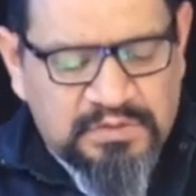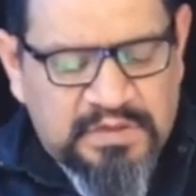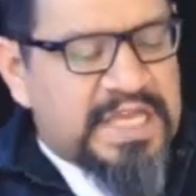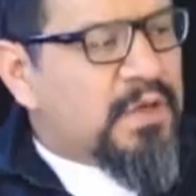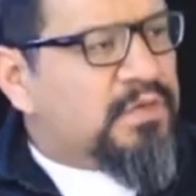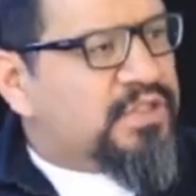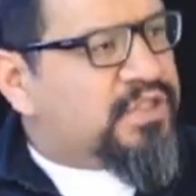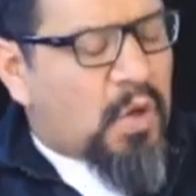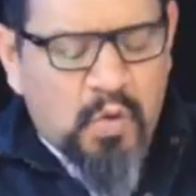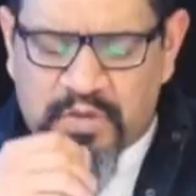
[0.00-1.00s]
He will
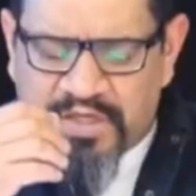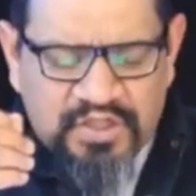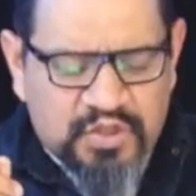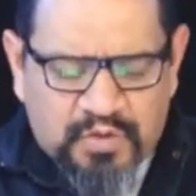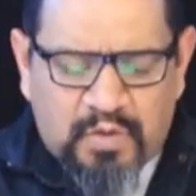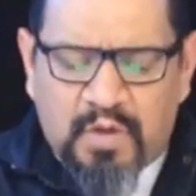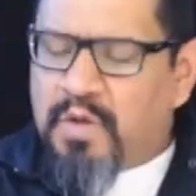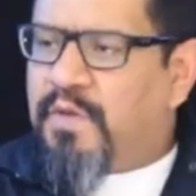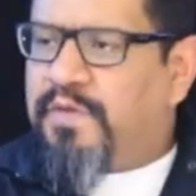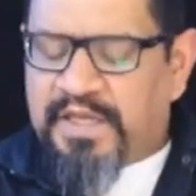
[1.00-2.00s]
so
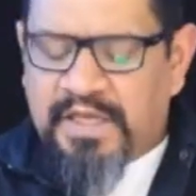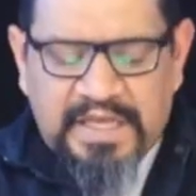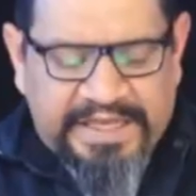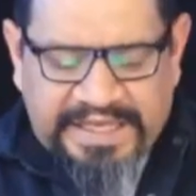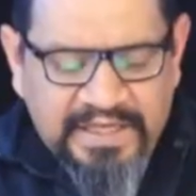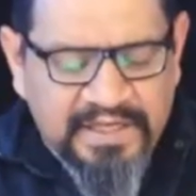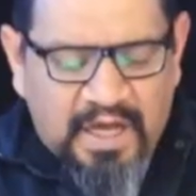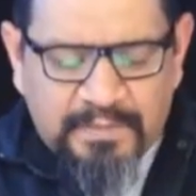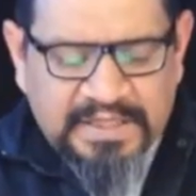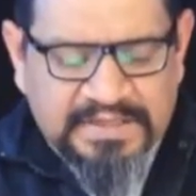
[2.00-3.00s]
control the
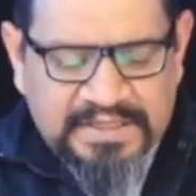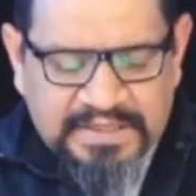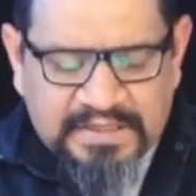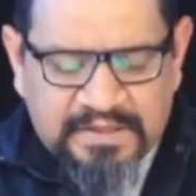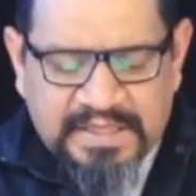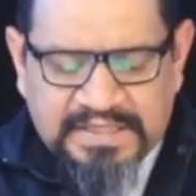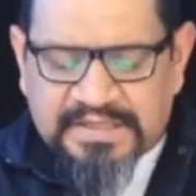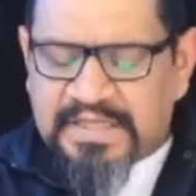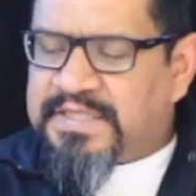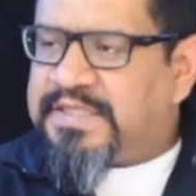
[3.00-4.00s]
economic system that
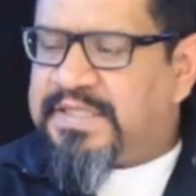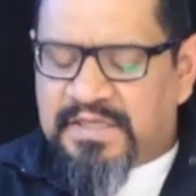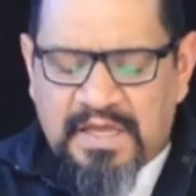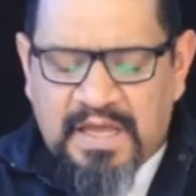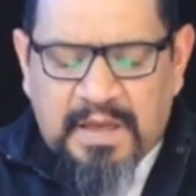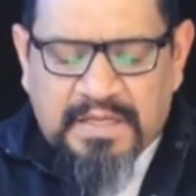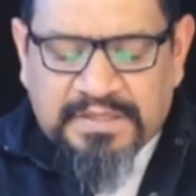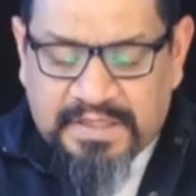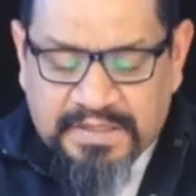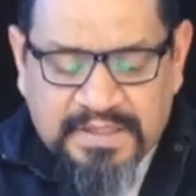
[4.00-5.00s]
citizen,
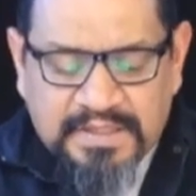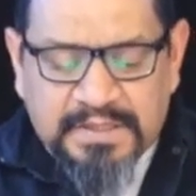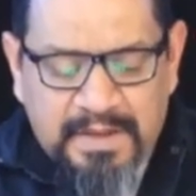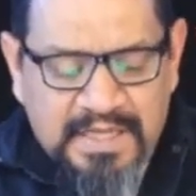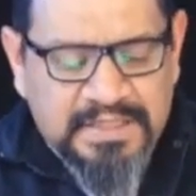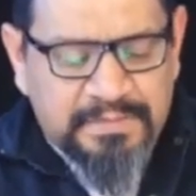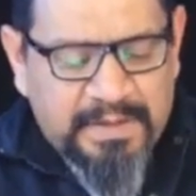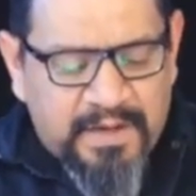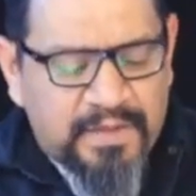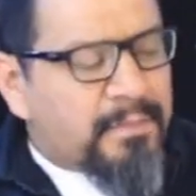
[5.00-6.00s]
citizens must
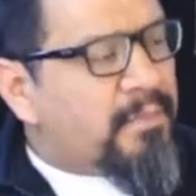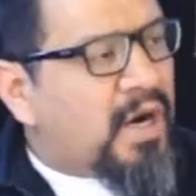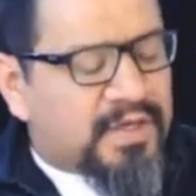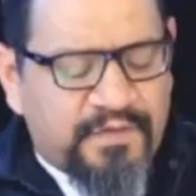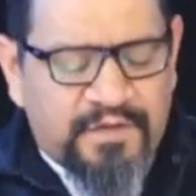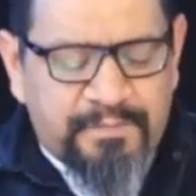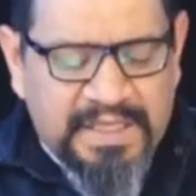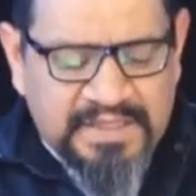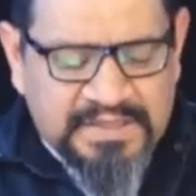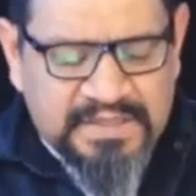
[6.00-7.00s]
bear the mark of the
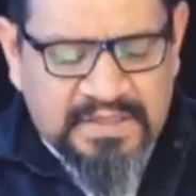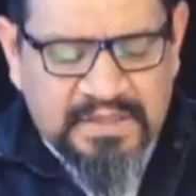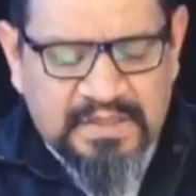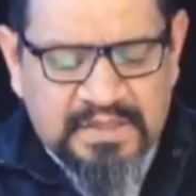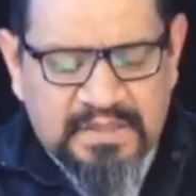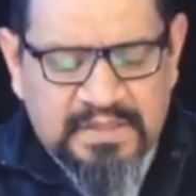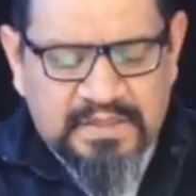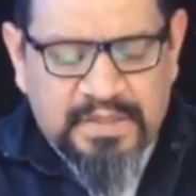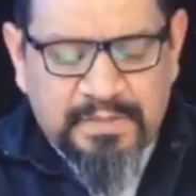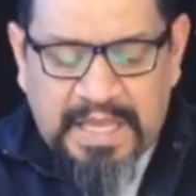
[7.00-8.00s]
beast
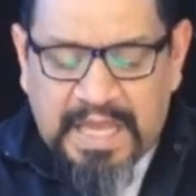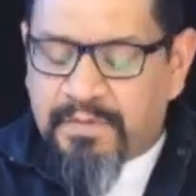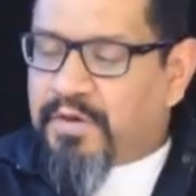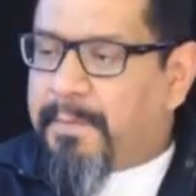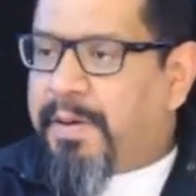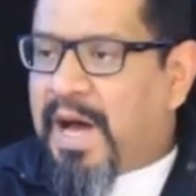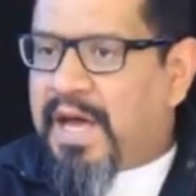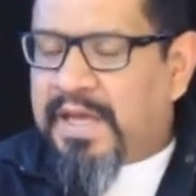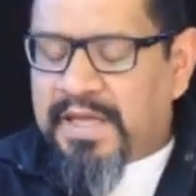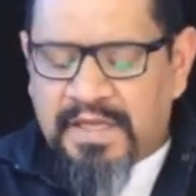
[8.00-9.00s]
to be able to
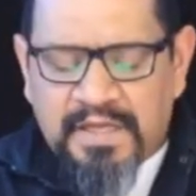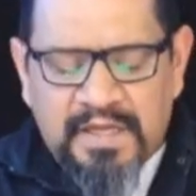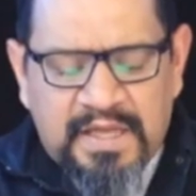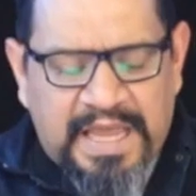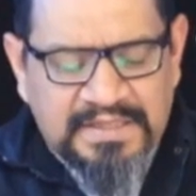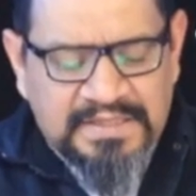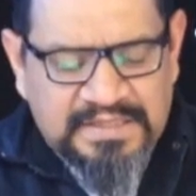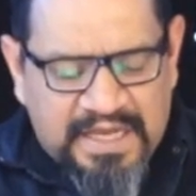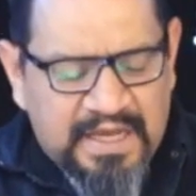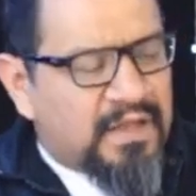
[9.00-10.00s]
buy and
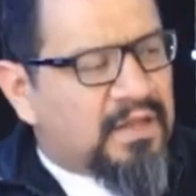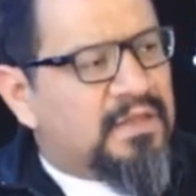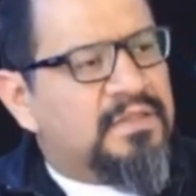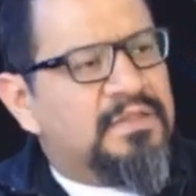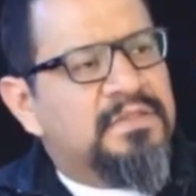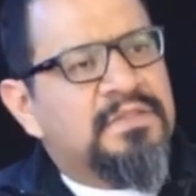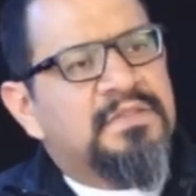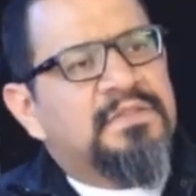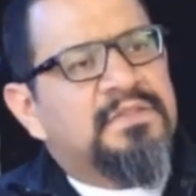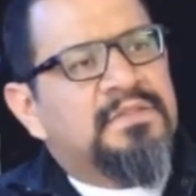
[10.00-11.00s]
sell
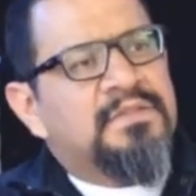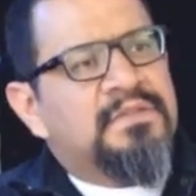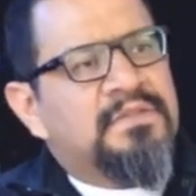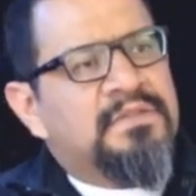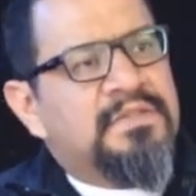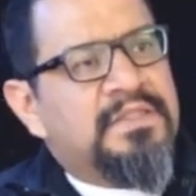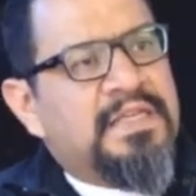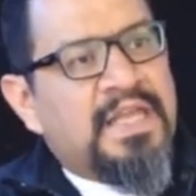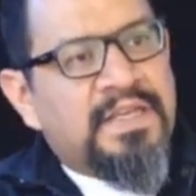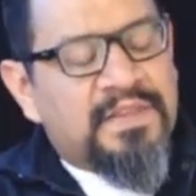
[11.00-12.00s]

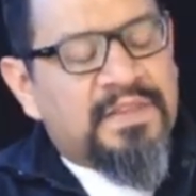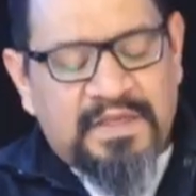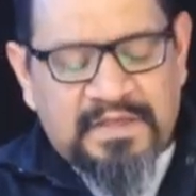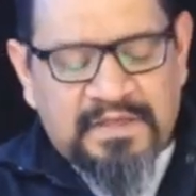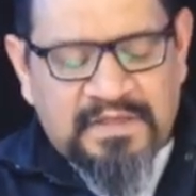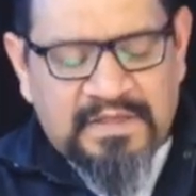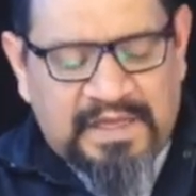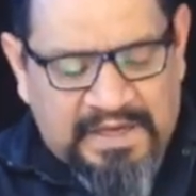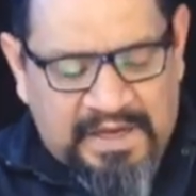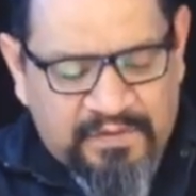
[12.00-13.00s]
anything
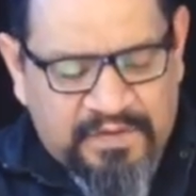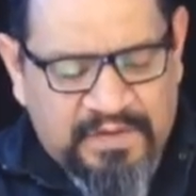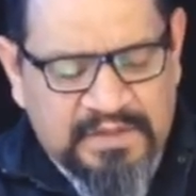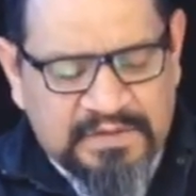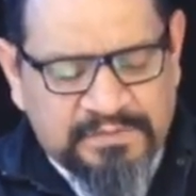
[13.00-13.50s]
and everything.